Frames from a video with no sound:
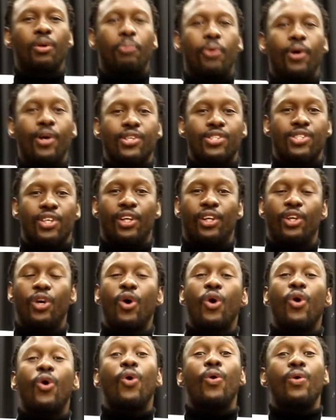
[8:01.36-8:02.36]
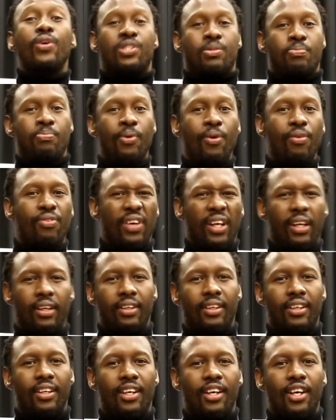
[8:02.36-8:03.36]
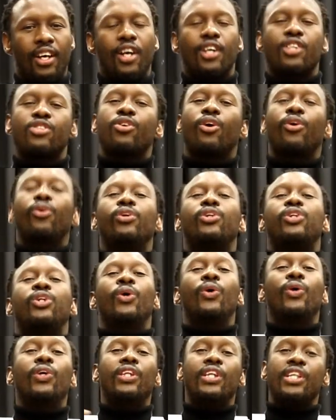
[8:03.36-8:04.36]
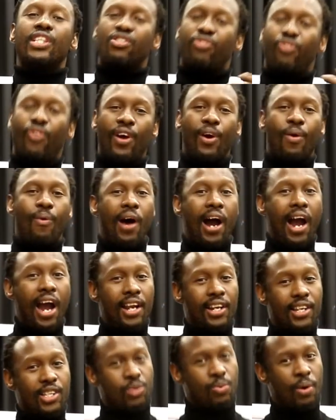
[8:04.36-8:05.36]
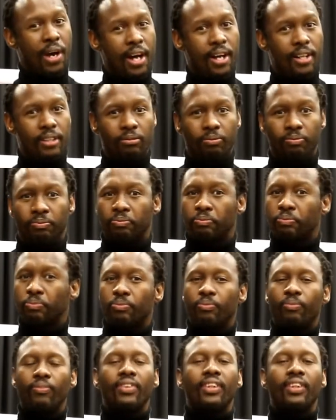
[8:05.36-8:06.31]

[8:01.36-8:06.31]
person who is moving. So you do this for a while as well,